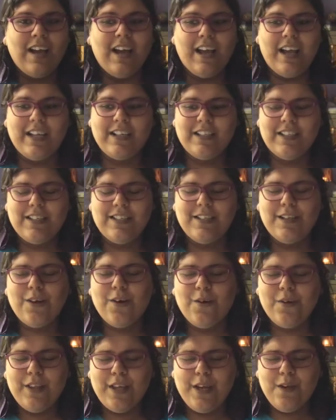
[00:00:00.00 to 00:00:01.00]
And
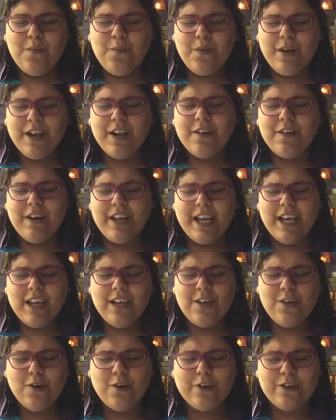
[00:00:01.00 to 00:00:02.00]
slowly
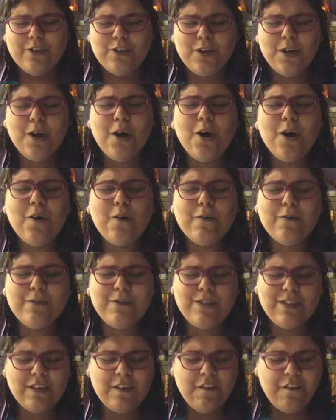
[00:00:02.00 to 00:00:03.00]
wiggling your
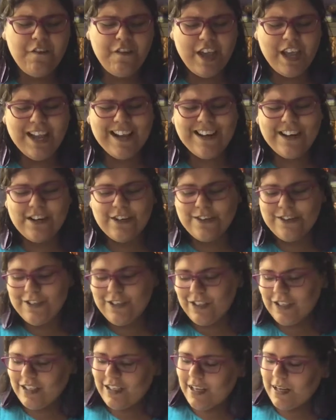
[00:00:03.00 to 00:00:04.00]
toes and
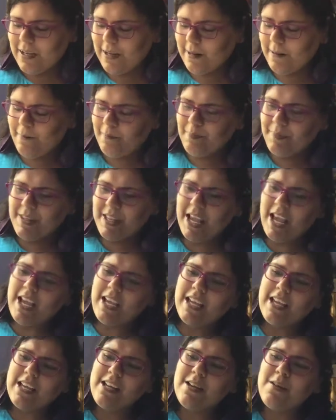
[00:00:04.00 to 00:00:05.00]
fingers,
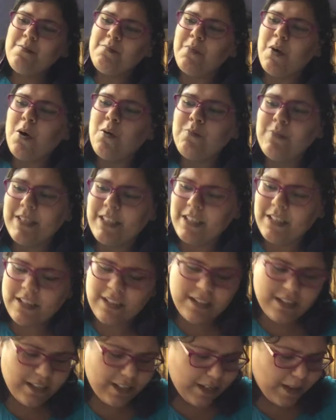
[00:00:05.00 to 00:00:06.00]
taking a
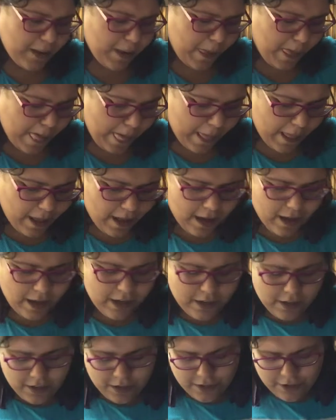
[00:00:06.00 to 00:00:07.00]
moment
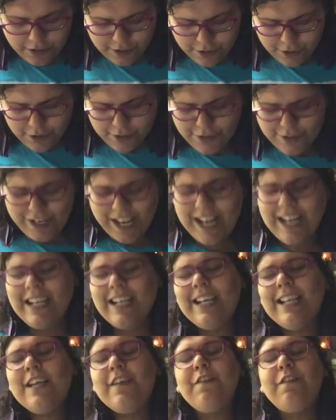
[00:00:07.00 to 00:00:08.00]
to
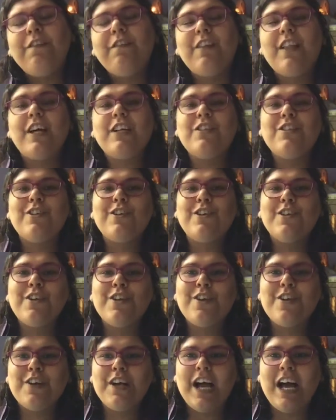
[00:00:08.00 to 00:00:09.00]
gently flutter
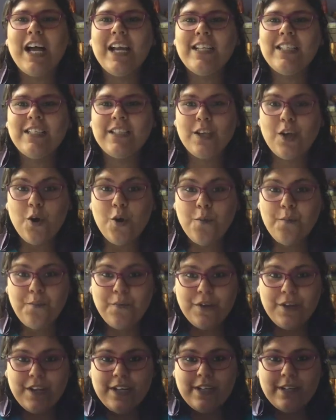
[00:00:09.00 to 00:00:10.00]
your eyes
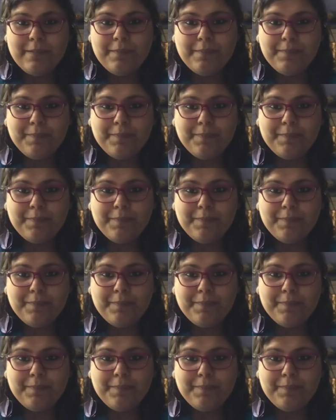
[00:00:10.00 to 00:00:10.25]
open,